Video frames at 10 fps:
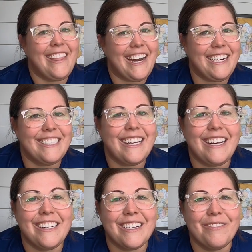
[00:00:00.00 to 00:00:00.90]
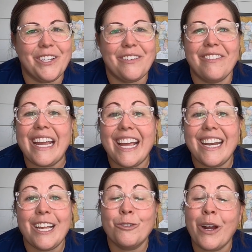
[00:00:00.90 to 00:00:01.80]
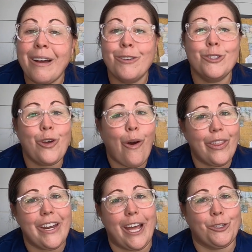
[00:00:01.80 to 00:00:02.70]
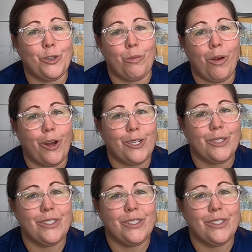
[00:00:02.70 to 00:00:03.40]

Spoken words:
that I decided to convert the van and travel to all the national parks.